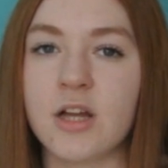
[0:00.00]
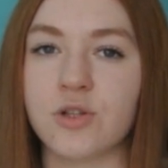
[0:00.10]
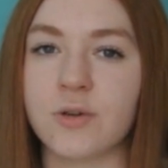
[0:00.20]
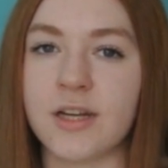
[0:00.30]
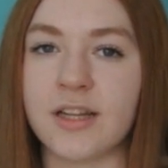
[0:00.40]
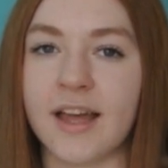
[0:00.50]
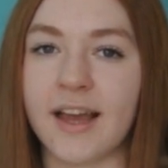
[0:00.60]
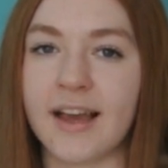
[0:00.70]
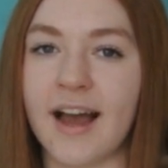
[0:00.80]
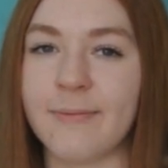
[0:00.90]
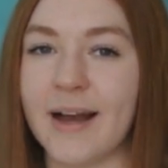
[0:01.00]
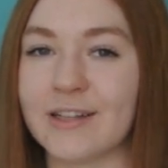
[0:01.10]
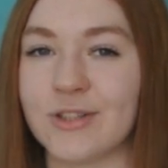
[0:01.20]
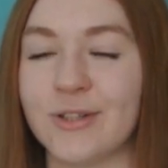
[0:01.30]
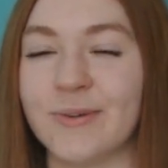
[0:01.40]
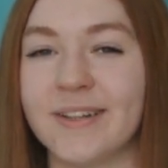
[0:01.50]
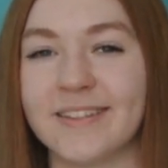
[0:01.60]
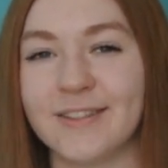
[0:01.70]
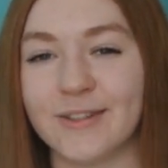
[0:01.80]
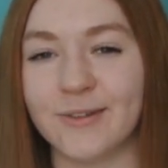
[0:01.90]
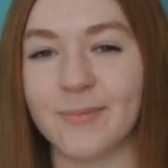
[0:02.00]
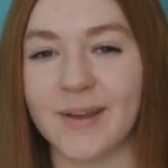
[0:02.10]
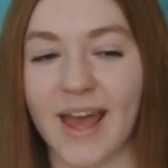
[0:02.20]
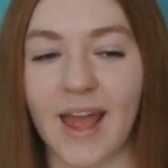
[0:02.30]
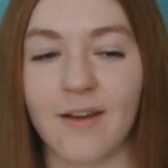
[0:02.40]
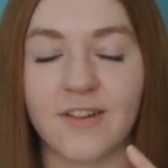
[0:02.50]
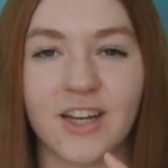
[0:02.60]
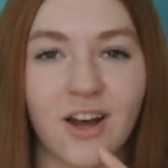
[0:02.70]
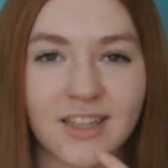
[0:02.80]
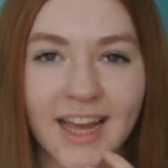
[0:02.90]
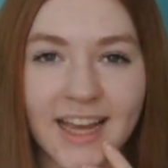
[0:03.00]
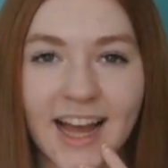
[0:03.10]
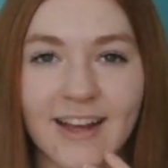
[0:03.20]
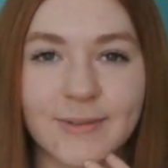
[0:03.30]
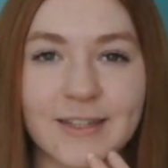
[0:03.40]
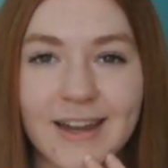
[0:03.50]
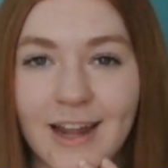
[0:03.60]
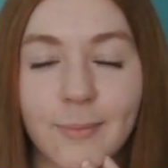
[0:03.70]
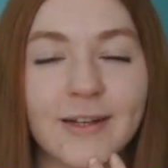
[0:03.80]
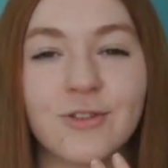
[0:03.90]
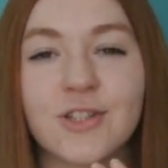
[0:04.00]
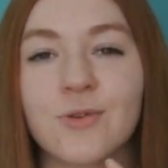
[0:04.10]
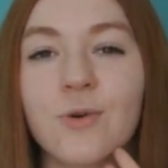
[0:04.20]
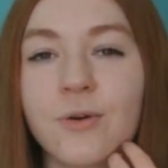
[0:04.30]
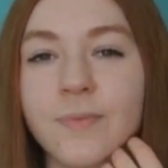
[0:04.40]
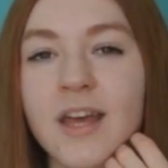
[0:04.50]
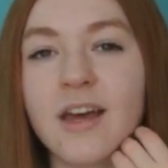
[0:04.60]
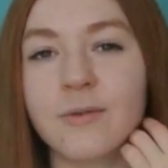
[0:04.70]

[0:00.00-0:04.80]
treated like I'm actually going to behave and not like I'm still in elementary school,